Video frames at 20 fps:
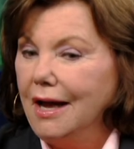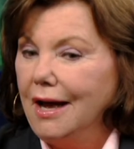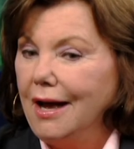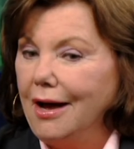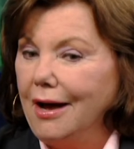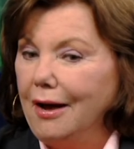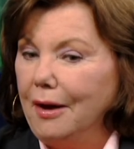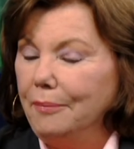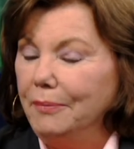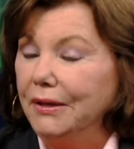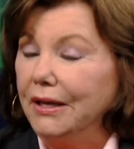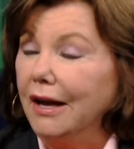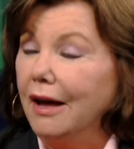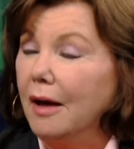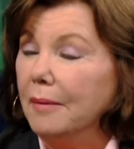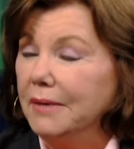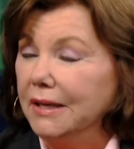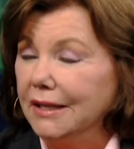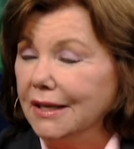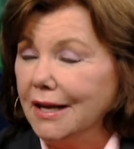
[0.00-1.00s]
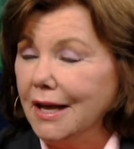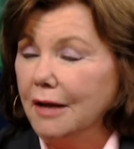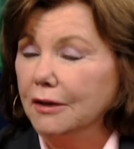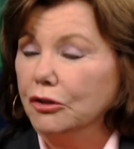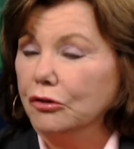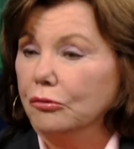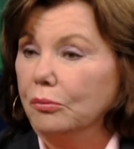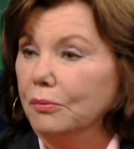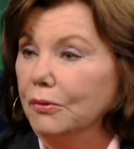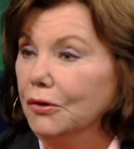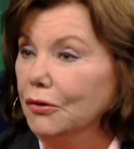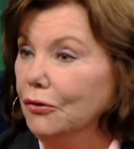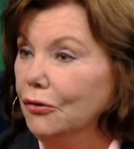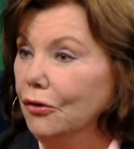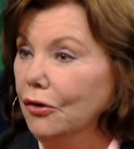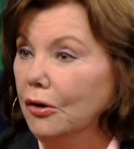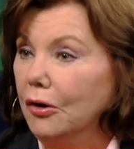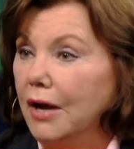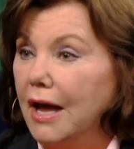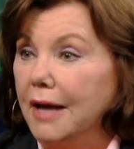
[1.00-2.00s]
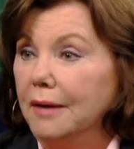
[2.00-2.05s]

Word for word: uh, becoming an entrepreneur,